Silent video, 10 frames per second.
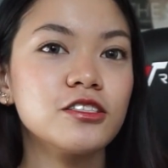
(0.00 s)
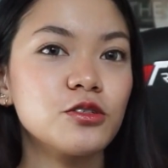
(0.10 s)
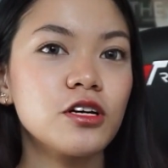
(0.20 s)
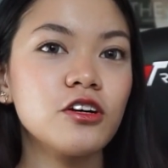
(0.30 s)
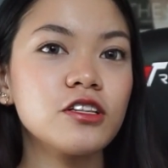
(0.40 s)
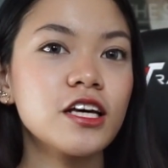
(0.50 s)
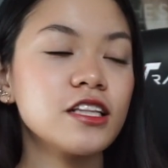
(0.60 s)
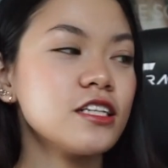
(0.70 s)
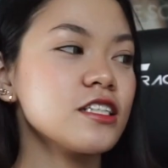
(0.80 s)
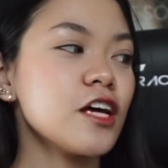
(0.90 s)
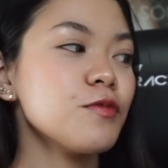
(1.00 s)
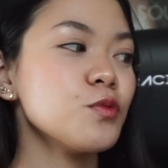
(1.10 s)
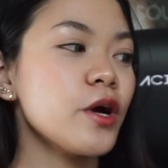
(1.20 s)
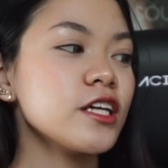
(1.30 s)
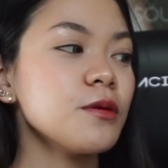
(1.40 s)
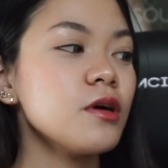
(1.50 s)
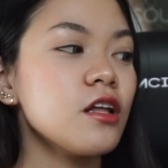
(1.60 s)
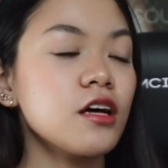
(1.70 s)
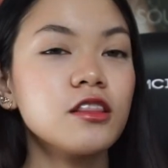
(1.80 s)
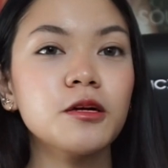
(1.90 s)
So they look like this, and I've been wearing them a
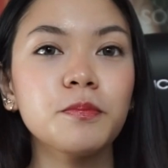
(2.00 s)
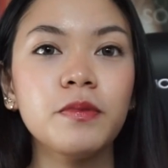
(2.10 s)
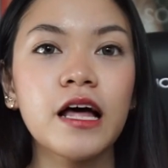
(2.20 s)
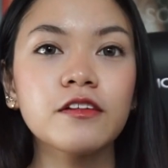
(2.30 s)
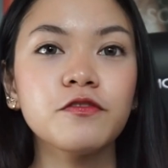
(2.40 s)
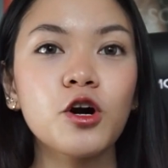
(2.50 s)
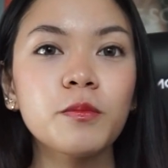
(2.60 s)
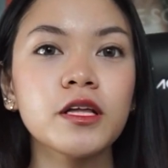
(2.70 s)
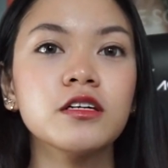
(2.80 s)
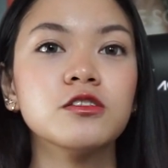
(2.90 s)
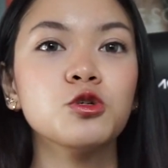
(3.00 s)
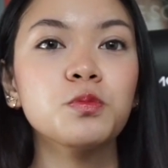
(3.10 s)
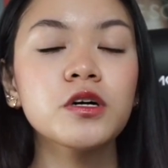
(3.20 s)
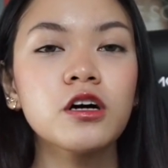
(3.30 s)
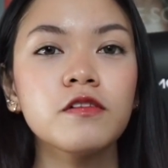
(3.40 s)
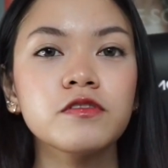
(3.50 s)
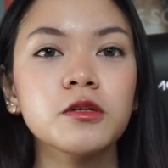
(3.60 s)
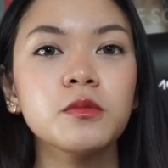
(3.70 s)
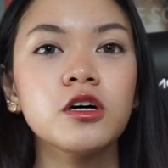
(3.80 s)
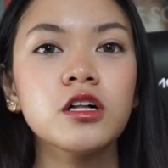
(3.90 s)
lot. They're platform and they're super
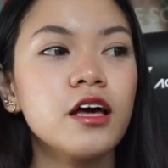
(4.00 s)
comfortable.